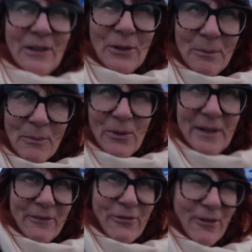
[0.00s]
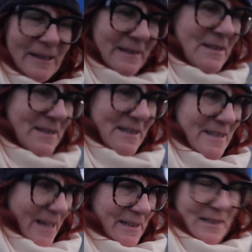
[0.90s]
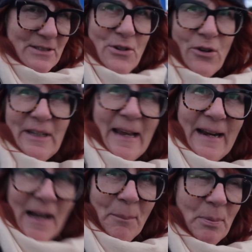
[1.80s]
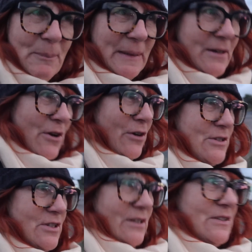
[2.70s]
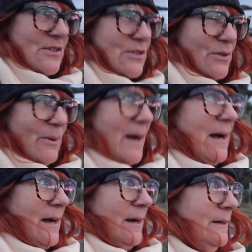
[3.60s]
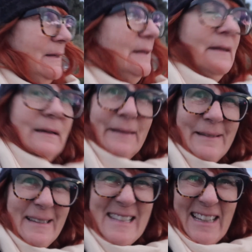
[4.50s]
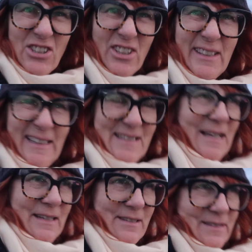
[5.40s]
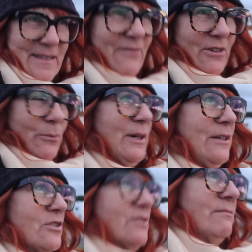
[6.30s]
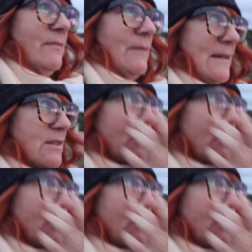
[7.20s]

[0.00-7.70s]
Good morning, friends. The sun is not yet up, but Nigel and Sue are. It's actually 10 to 7, which as a